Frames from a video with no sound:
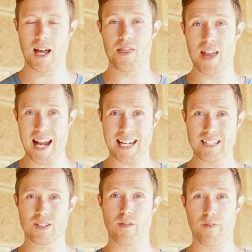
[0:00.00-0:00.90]
That
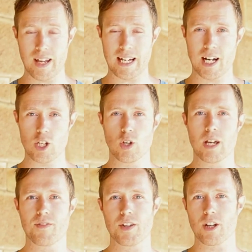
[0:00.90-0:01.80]
is the figure you
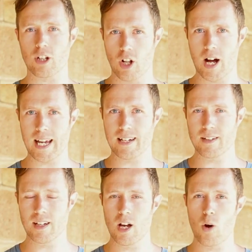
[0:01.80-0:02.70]
give to the client
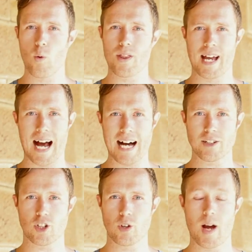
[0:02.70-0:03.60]
when they
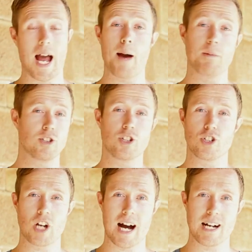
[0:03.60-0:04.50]
ask you how much you
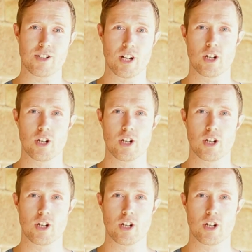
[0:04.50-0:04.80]
charge